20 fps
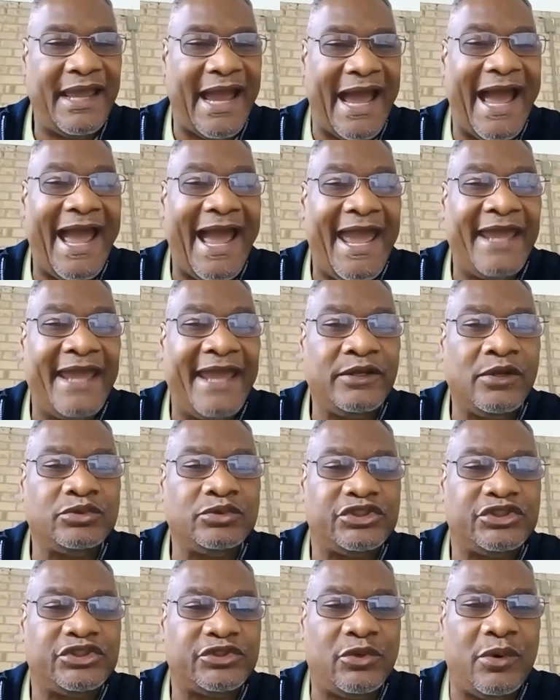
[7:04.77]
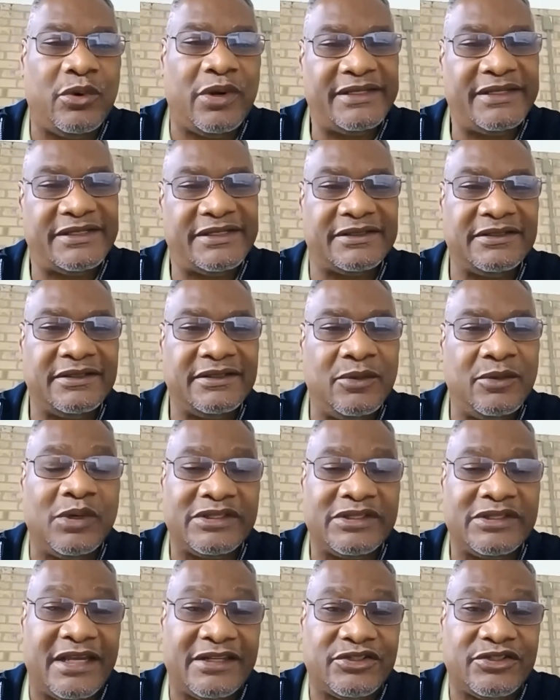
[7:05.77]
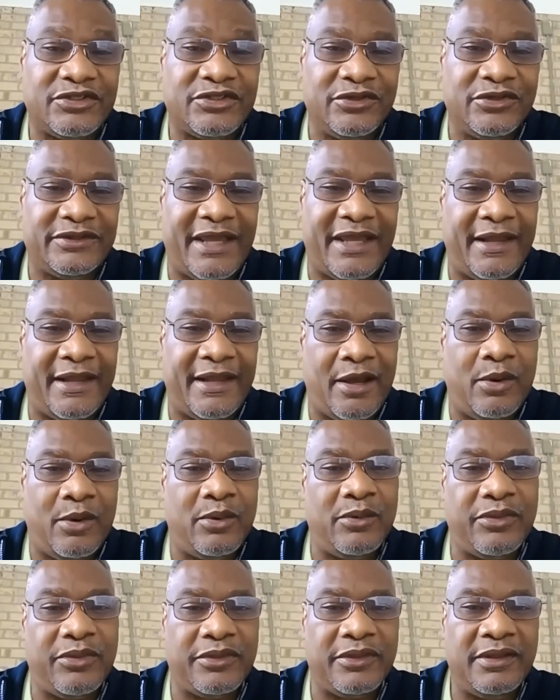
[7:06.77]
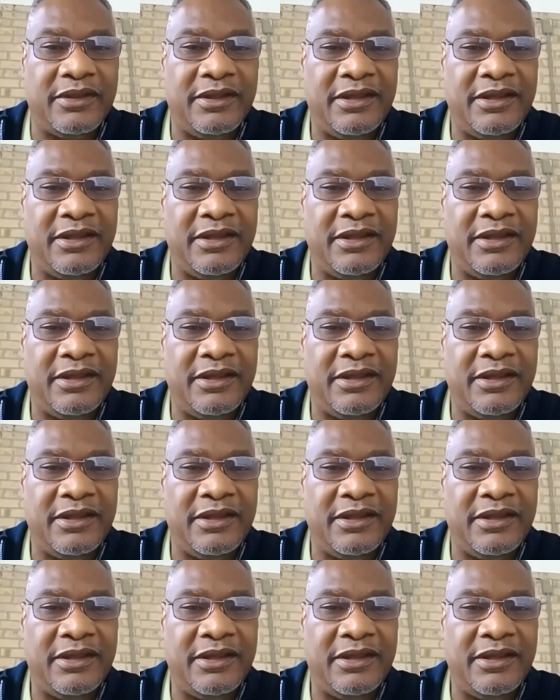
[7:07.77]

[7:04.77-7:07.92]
I had no choice once I took that oath.